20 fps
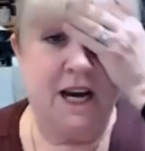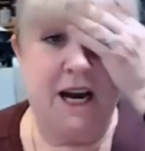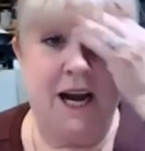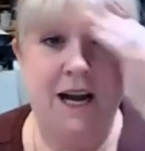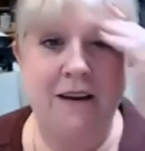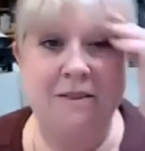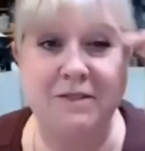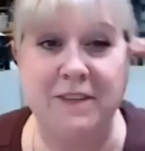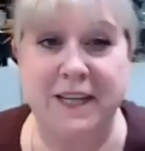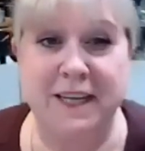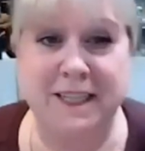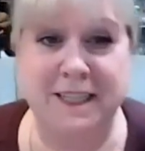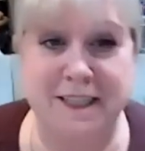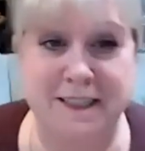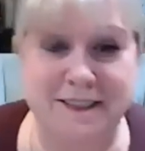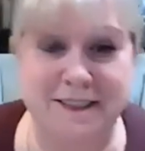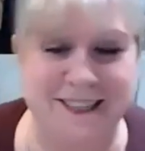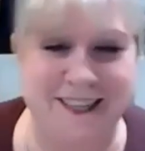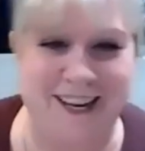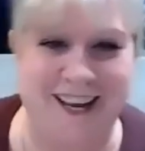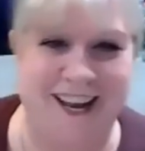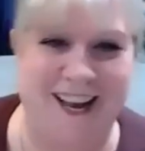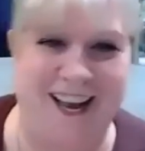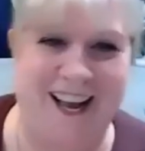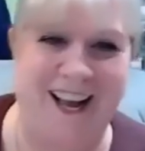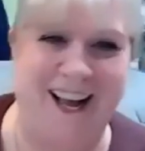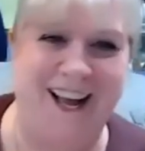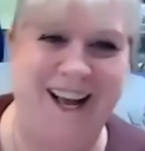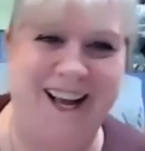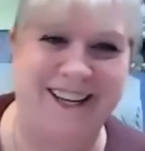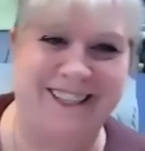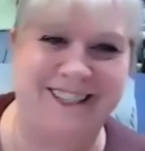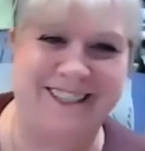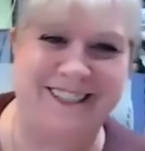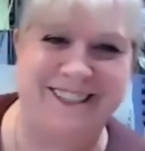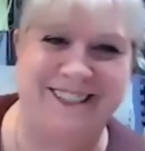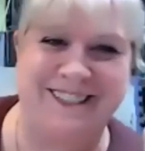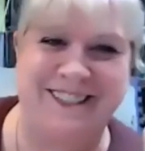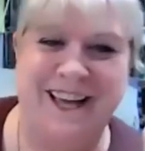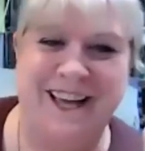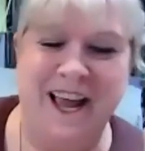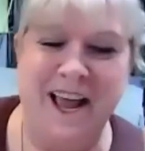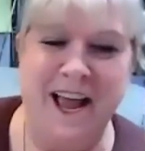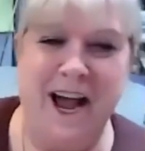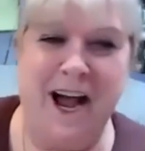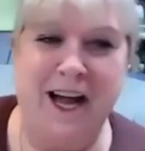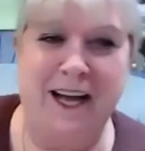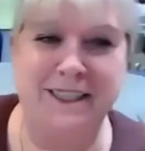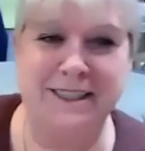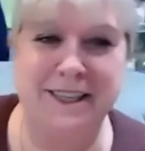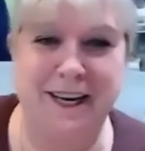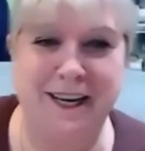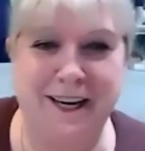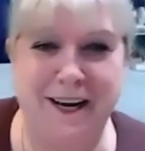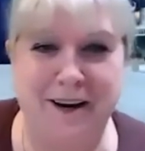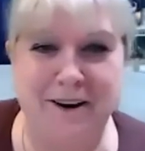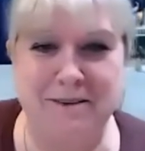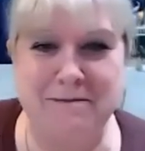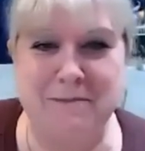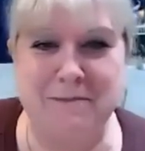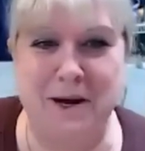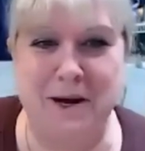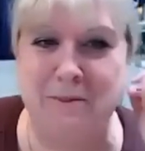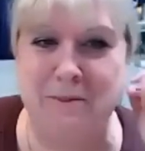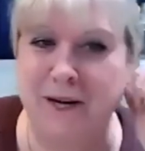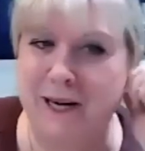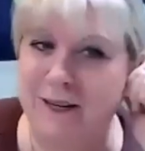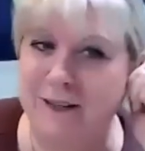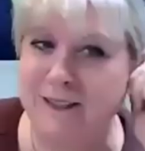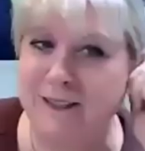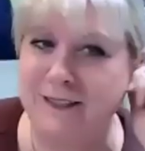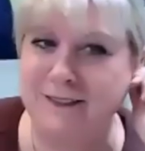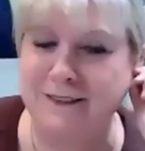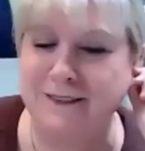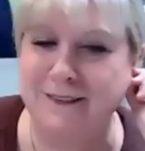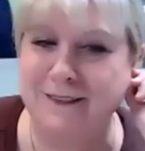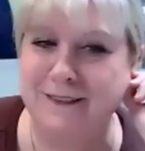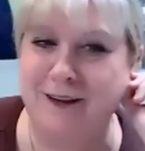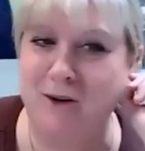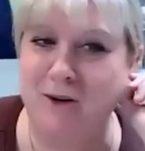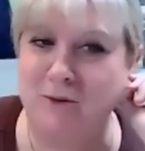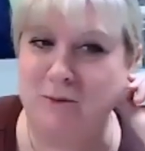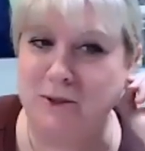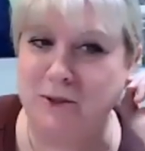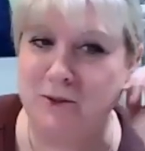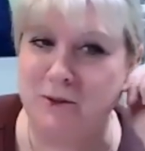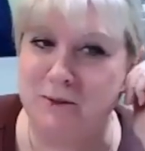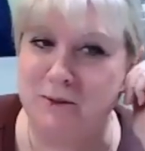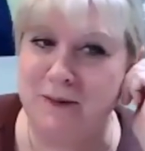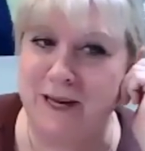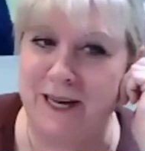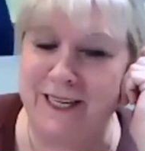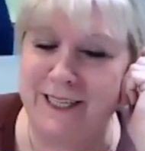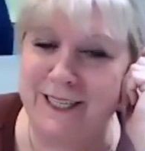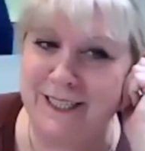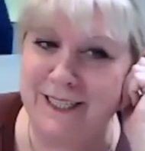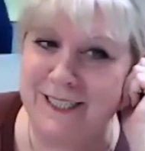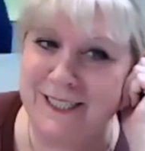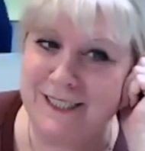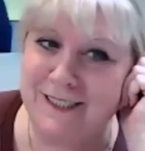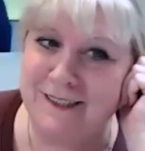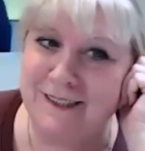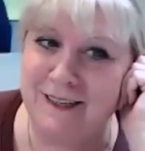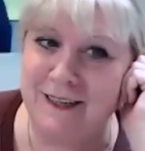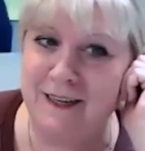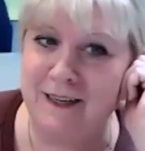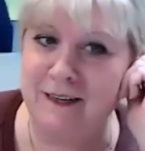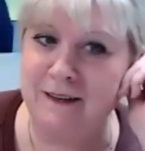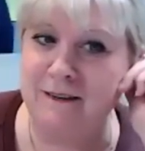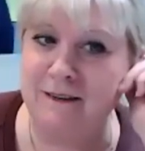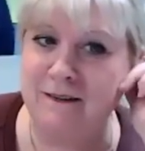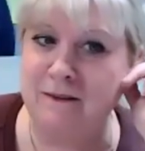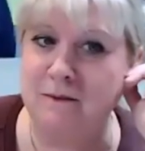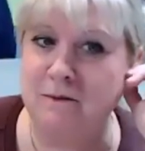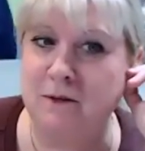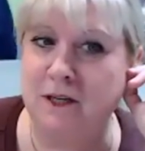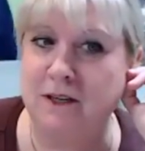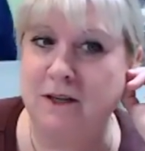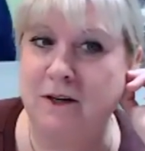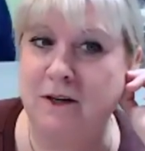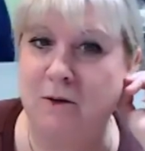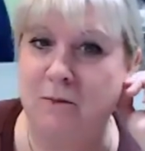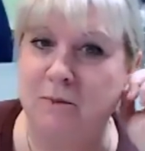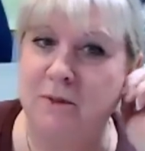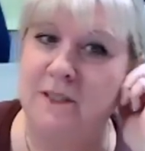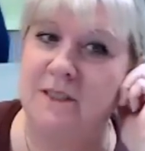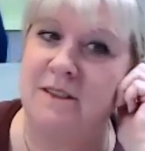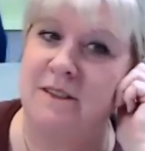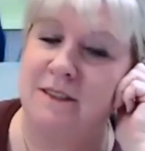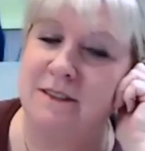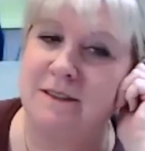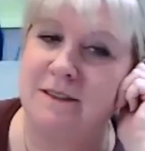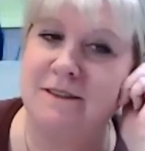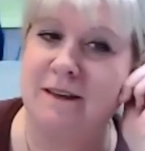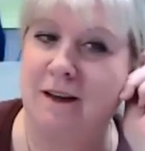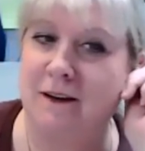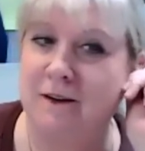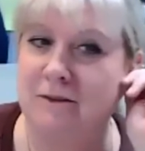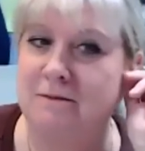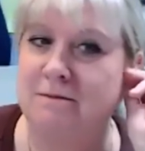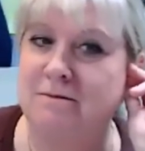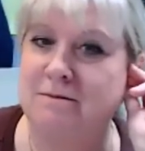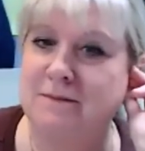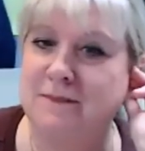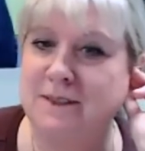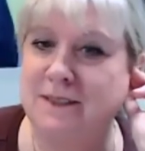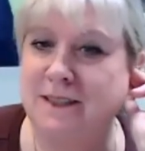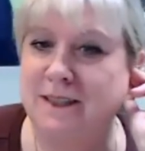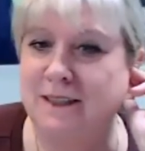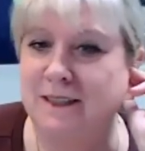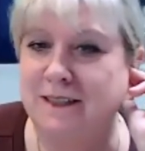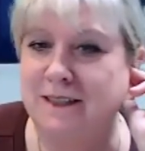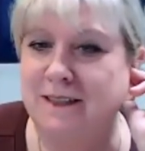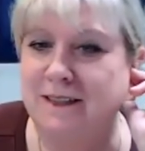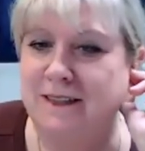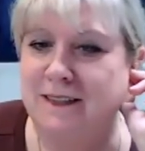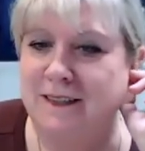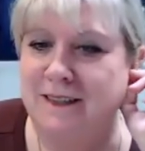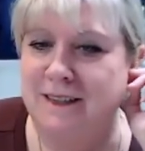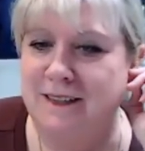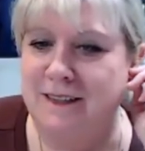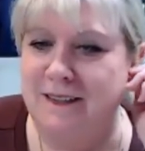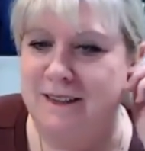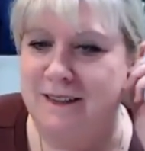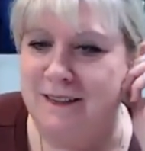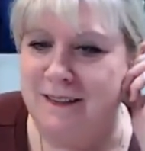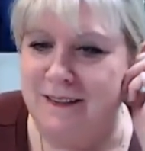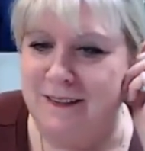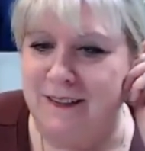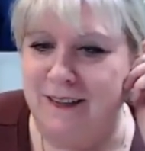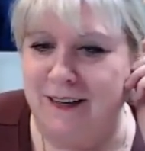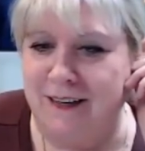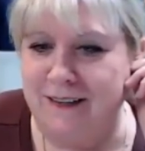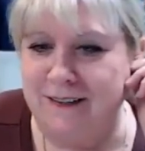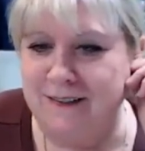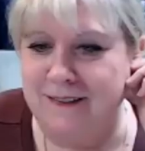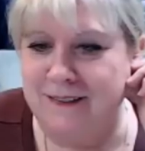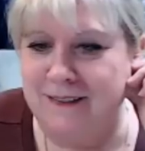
I've needed it because I take care of my parents and homeschool my kids and run a home business. So, yeah.